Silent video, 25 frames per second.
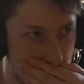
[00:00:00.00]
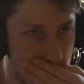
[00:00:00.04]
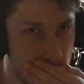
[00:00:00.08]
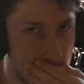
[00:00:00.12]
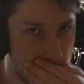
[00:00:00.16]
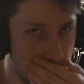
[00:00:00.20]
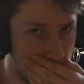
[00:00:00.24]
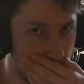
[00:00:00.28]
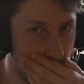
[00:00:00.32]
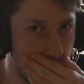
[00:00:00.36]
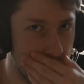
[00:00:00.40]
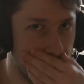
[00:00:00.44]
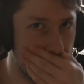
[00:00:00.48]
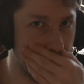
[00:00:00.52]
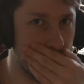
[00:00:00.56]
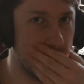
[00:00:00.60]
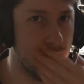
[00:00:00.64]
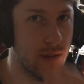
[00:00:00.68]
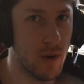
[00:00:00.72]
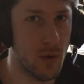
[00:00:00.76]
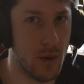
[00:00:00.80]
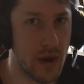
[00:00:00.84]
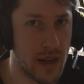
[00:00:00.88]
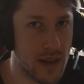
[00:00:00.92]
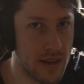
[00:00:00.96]
tune in
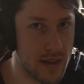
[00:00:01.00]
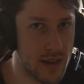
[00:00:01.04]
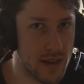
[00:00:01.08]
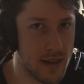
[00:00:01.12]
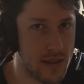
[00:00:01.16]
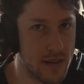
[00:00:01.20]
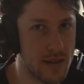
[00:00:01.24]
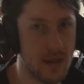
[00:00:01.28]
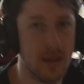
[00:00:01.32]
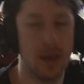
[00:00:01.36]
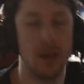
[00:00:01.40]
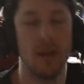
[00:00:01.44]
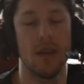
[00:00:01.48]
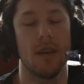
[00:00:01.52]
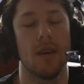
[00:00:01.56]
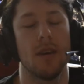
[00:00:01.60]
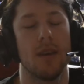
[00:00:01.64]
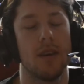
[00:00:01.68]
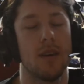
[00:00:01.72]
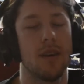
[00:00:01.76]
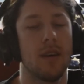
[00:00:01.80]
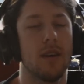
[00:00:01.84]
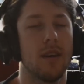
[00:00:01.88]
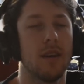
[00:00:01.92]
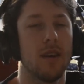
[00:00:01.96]
for week 6.
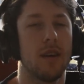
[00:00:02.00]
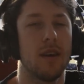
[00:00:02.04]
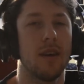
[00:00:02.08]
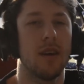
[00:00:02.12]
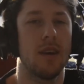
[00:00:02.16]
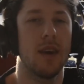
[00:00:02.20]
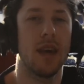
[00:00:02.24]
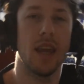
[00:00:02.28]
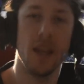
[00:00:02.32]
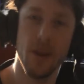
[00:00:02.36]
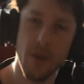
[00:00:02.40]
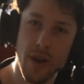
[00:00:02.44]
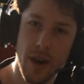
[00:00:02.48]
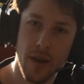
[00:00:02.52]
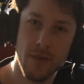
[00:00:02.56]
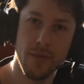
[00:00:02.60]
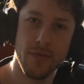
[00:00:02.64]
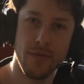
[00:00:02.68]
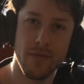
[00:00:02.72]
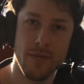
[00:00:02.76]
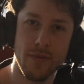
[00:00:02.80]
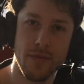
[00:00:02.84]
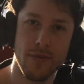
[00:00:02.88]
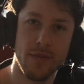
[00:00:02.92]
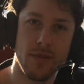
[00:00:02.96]
Anyway,
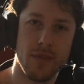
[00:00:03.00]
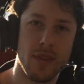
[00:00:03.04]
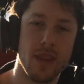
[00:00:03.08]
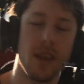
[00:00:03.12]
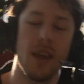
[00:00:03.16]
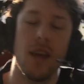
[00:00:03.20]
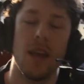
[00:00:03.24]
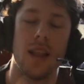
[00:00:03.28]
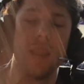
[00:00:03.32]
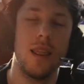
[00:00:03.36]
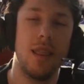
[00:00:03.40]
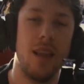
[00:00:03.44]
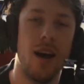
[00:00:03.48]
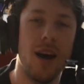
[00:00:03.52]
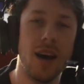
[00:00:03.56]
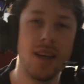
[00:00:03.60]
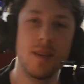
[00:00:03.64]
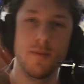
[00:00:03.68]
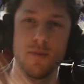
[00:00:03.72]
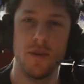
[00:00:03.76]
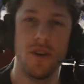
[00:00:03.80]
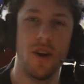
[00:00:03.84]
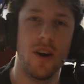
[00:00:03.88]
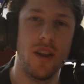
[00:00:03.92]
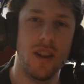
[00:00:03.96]

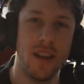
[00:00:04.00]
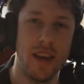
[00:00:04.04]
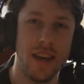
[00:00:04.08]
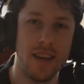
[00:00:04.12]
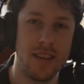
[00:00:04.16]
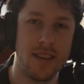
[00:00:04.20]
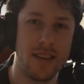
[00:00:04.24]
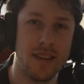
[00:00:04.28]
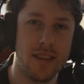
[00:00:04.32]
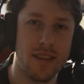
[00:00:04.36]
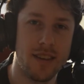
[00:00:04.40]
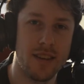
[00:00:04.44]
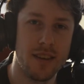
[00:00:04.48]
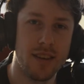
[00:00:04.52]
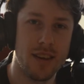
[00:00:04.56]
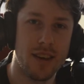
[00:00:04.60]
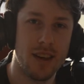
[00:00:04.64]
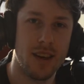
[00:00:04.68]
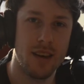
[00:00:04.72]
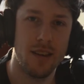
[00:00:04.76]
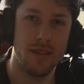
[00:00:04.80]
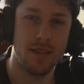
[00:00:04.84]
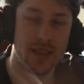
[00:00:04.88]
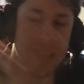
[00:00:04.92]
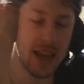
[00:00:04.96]
last but not least,
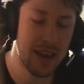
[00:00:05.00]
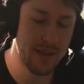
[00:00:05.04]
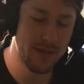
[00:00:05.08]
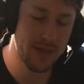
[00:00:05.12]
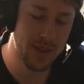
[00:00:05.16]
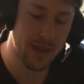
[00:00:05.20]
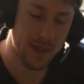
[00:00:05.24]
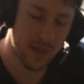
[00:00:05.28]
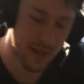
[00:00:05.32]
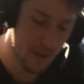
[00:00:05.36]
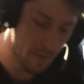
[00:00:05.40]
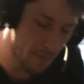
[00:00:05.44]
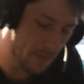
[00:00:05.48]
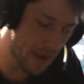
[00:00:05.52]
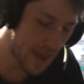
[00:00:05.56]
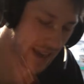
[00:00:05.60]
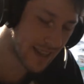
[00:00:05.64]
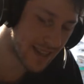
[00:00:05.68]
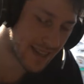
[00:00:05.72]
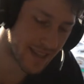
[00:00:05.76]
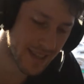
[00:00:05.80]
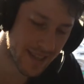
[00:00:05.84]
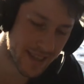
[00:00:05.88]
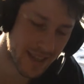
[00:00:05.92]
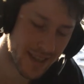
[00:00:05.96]
saved the
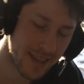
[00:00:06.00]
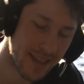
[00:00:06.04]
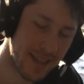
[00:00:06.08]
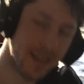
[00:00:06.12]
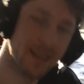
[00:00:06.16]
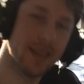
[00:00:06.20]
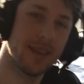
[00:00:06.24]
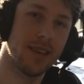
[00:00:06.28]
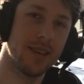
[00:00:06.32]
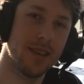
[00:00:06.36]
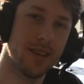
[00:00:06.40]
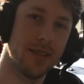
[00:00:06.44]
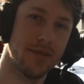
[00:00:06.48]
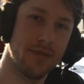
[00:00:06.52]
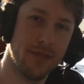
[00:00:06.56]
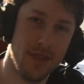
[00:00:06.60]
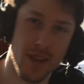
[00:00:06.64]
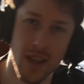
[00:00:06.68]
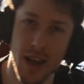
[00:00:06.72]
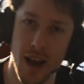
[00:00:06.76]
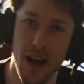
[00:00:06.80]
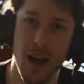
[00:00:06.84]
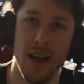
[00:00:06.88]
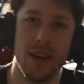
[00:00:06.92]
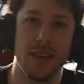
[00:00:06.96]
best for
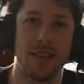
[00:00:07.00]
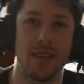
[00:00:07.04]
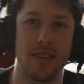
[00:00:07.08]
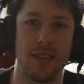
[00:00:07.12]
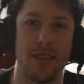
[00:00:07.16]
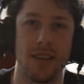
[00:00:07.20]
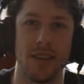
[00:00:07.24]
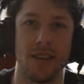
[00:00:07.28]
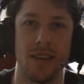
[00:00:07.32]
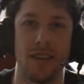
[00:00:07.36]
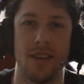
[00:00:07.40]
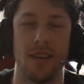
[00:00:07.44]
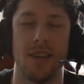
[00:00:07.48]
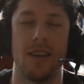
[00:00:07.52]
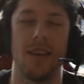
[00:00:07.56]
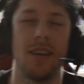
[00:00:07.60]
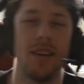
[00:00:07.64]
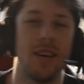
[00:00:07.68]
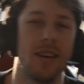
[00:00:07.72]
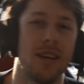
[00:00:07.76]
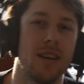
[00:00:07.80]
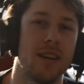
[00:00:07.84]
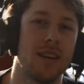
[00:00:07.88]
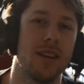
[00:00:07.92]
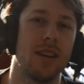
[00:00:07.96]
last.
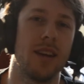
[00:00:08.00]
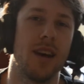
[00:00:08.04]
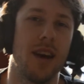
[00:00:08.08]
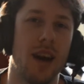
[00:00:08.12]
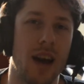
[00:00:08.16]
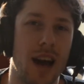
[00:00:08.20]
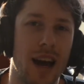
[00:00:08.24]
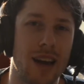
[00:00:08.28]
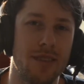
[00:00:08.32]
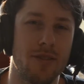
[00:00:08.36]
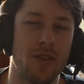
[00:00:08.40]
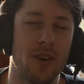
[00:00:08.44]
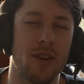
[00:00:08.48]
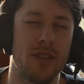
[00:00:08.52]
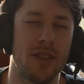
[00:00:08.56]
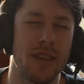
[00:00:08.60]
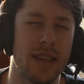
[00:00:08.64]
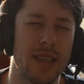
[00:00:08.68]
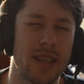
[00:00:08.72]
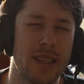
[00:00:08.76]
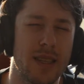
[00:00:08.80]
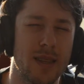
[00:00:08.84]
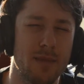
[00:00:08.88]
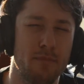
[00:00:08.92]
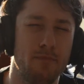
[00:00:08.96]
I've got the
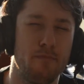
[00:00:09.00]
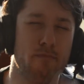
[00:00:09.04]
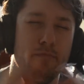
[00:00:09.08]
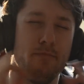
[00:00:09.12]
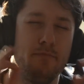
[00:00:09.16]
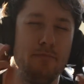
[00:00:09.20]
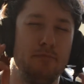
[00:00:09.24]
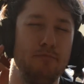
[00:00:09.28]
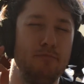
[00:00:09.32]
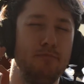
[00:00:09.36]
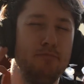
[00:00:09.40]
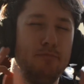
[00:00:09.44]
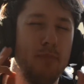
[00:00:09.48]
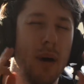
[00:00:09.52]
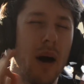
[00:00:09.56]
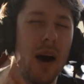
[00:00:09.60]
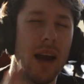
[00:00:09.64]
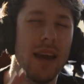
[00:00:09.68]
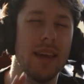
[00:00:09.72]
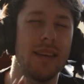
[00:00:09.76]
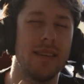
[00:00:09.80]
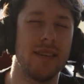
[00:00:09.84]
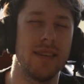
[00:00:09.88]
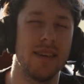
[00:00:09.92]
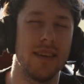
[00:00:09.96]

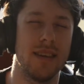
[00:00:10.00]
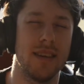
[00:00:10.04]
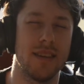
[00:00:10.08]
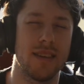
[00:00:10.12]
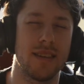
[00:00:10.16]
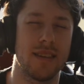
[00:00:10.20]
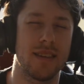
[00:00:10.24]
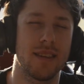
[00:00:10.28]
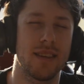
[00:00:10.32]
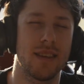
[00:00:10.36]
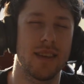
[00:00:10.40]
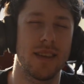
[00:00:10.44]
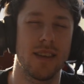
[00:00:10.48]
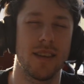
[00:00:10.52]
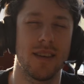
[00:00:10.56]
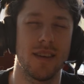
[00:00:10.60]
spiciest.